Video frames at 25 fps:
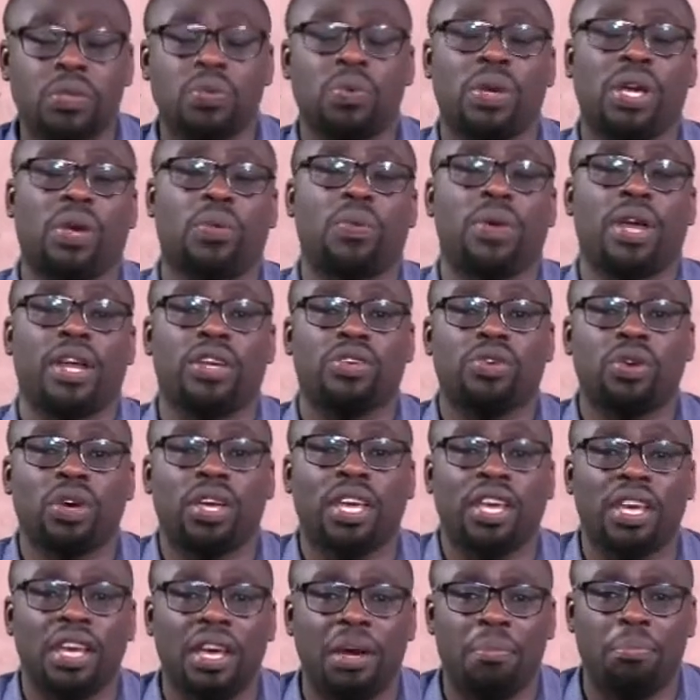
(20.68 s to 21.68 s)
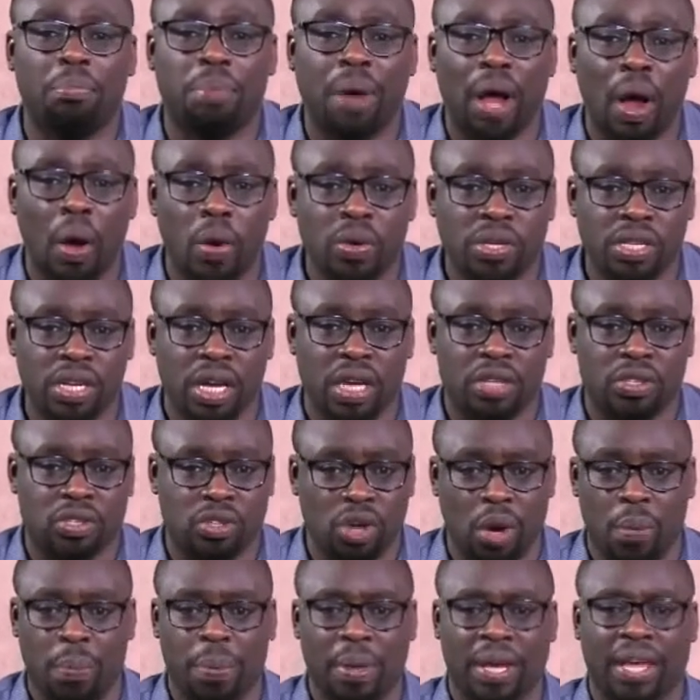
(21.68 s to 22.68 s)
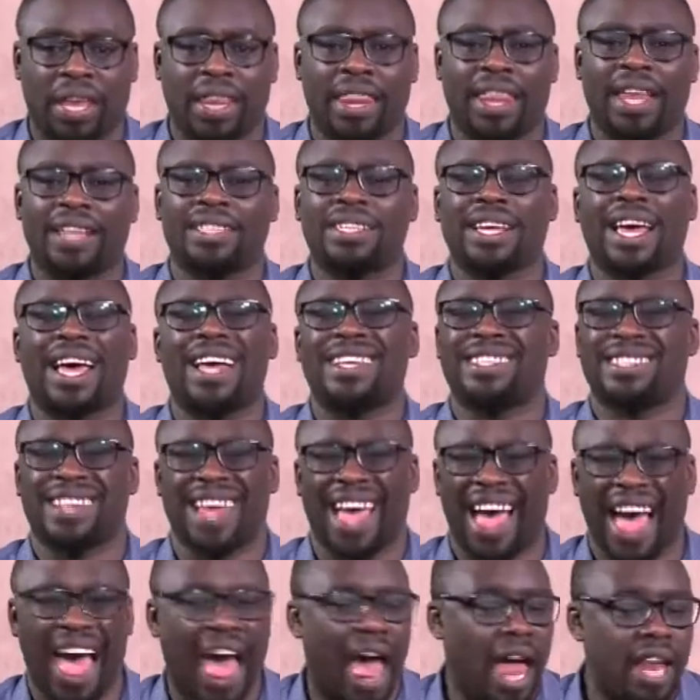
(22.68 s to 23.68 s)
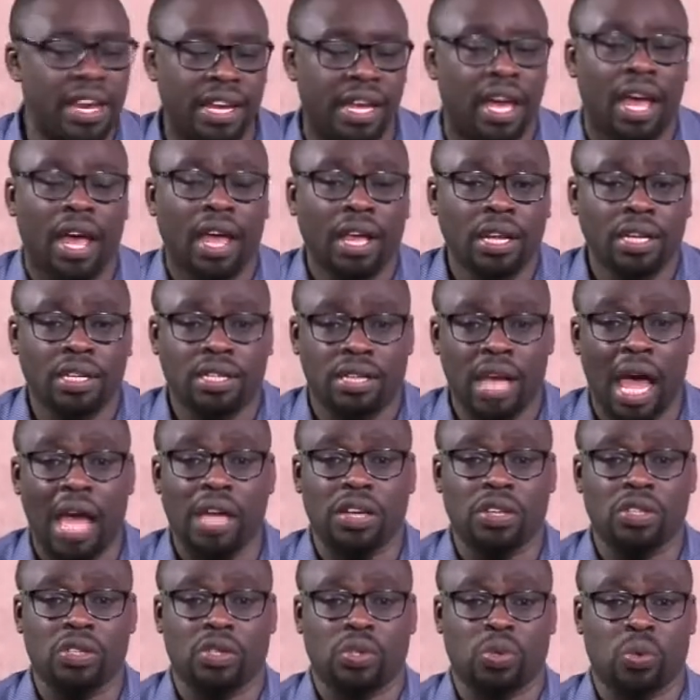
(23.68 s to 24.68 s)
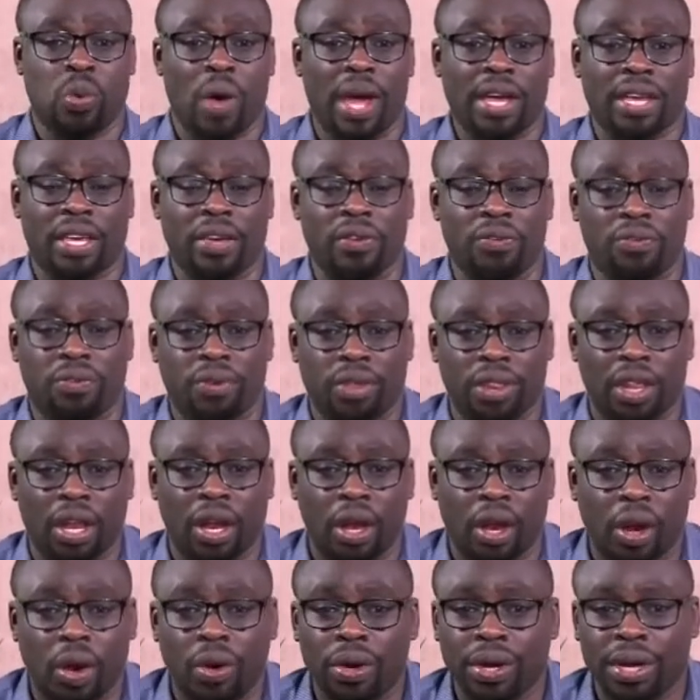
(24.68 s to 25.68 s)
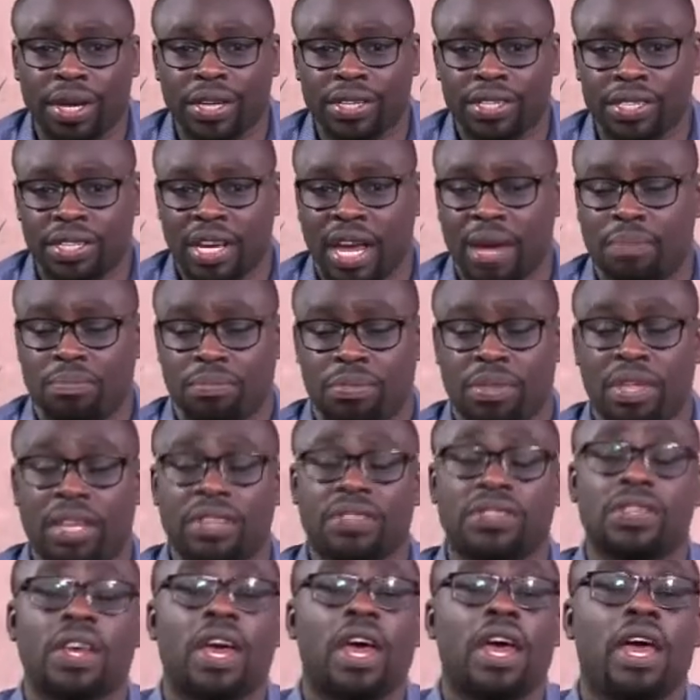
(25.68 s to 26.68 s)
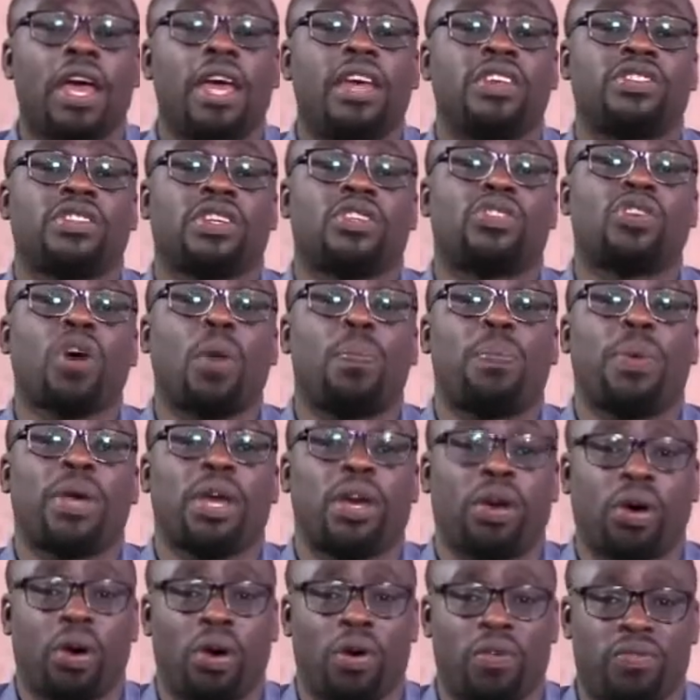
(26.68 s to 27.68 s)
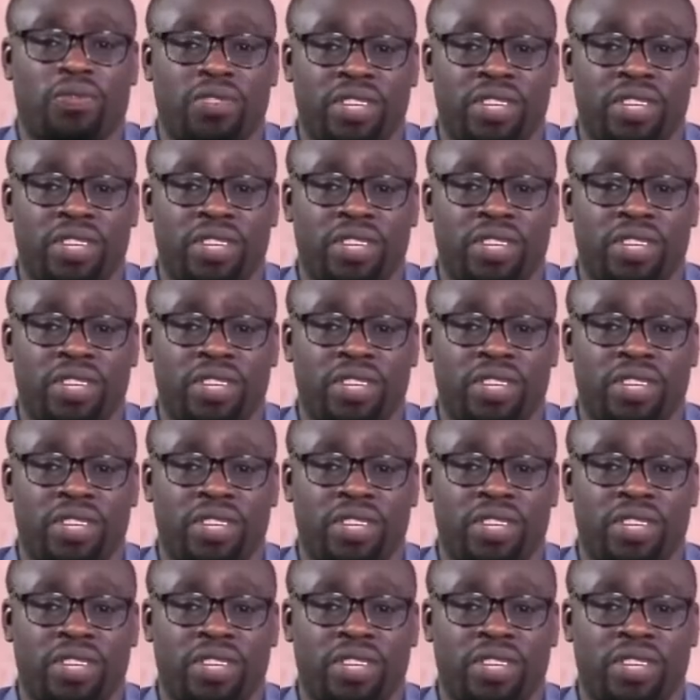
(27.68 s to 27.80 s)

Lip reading: week we are talking about a topic that has had tongues wagging for the longest time. This is the topic of